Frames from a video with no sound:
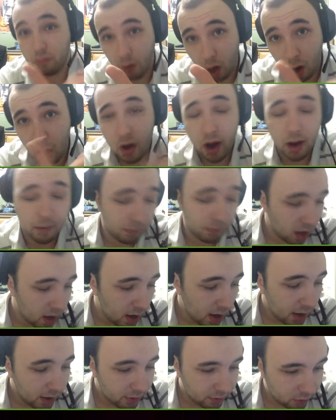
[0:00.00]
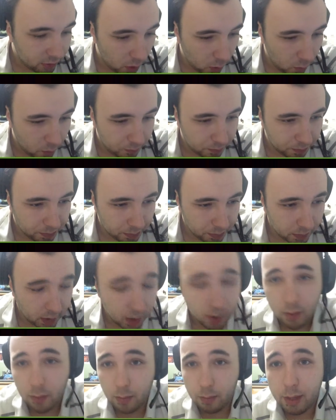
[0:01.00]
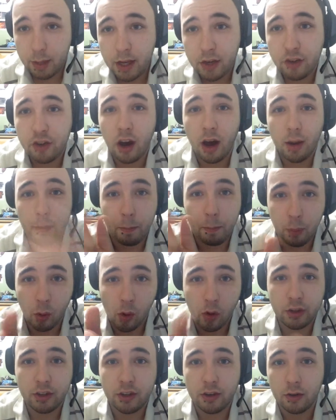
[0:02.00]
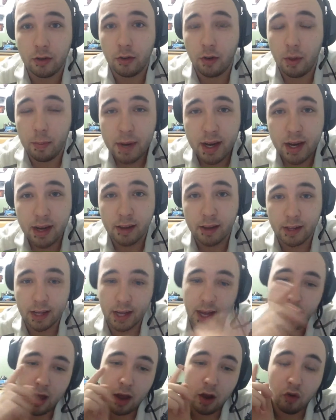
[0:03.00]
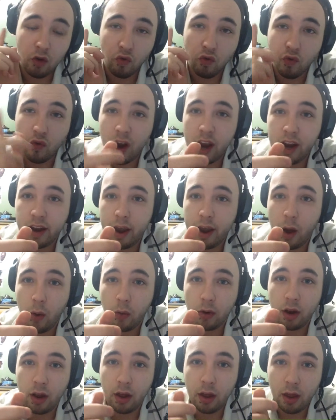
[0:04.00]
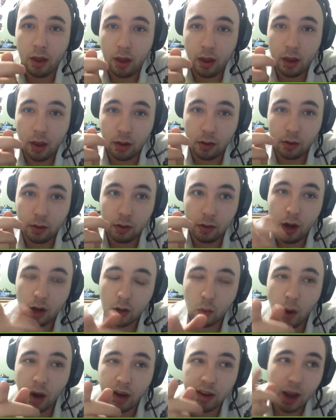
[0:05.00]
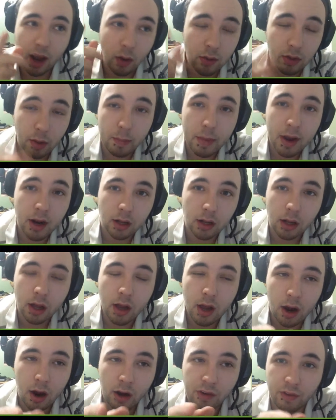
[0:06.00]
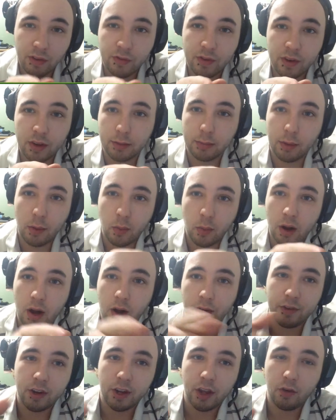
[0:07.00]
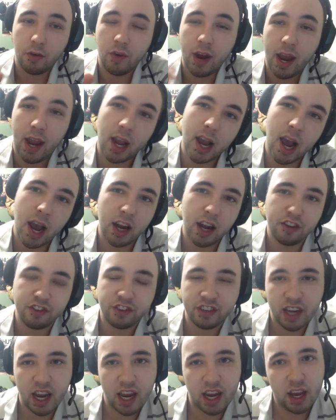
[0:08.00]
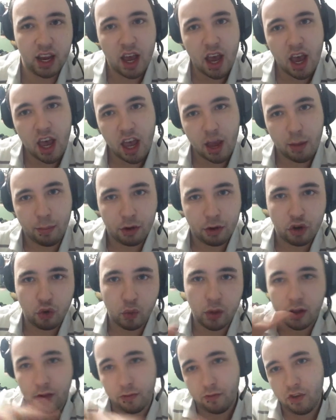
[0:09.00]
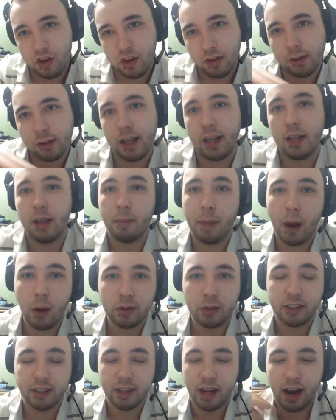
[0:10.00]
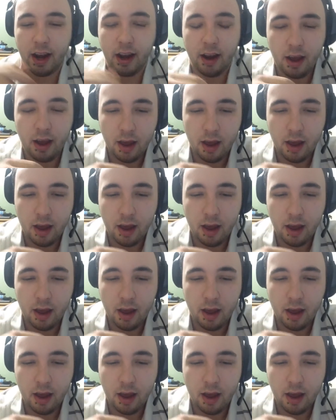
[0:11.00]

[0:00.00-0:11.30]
All right, so me and Sean bolt immediately right down, not quite down the middle of the field, but we're off to the right, kind of staying in between the field and the mountainside.